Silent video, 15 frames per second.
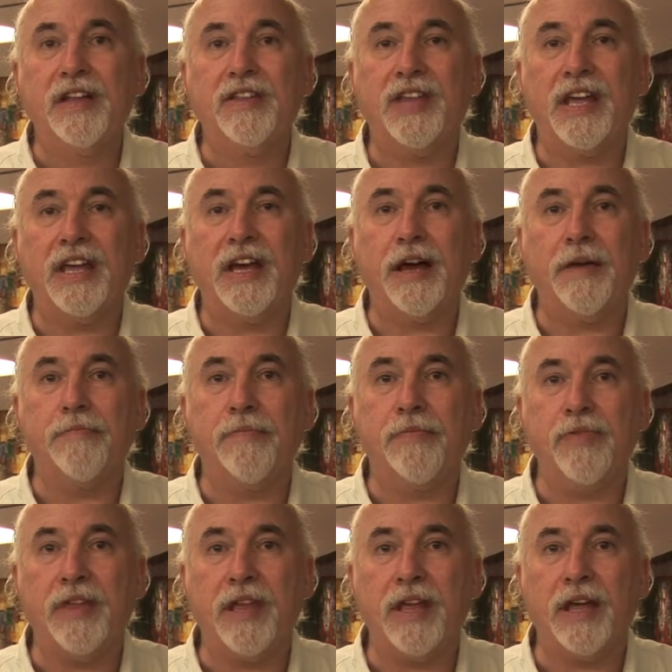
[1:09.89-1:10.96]
the, um,
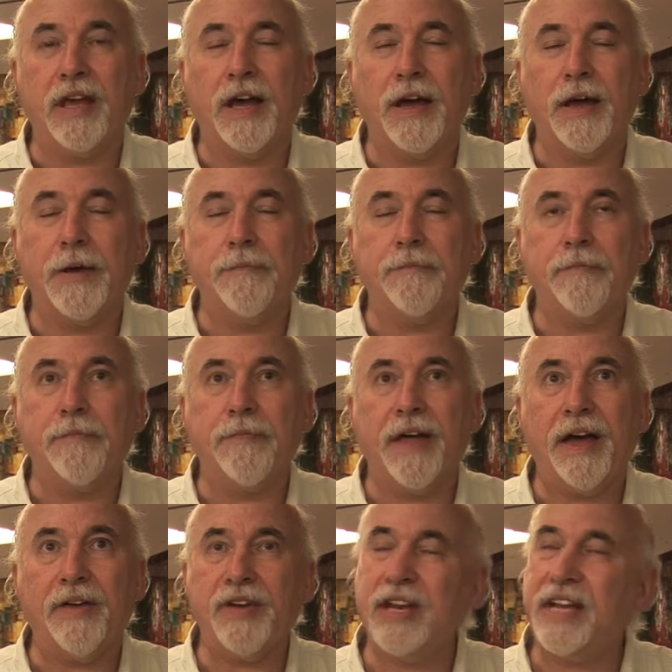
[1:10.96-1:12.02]
the uh,
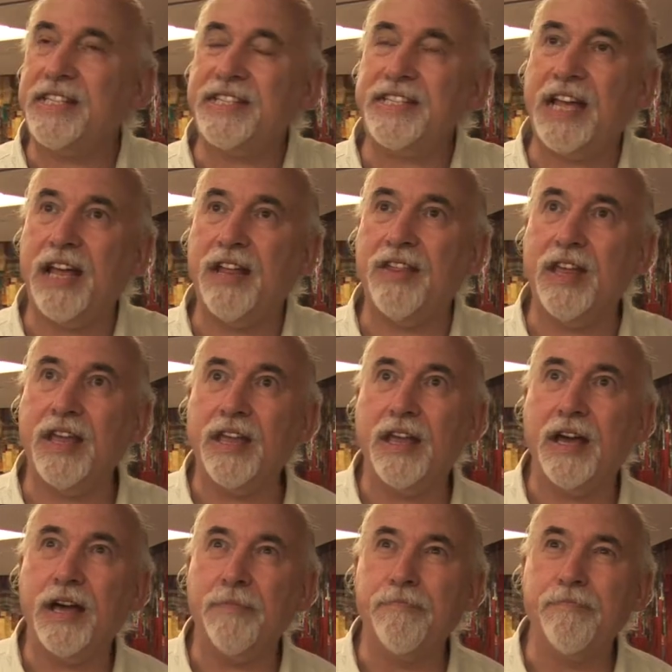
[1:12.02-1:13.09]
how can I say, the,
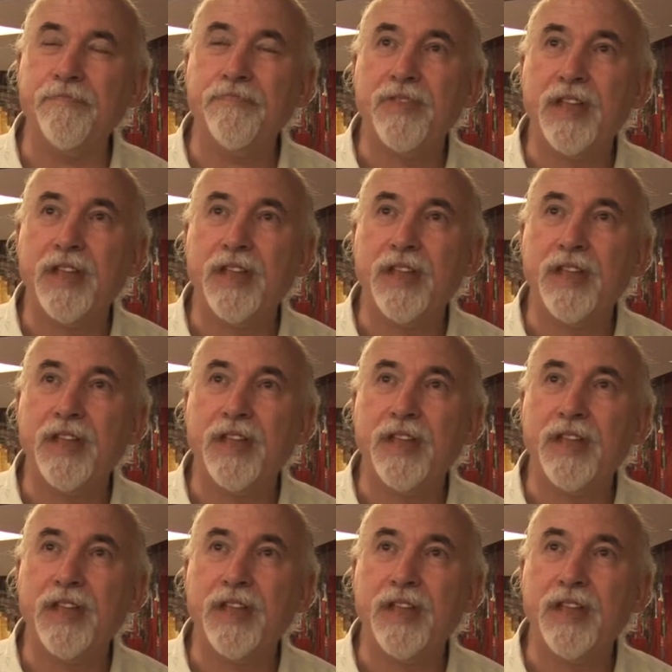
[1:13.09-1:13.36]
um,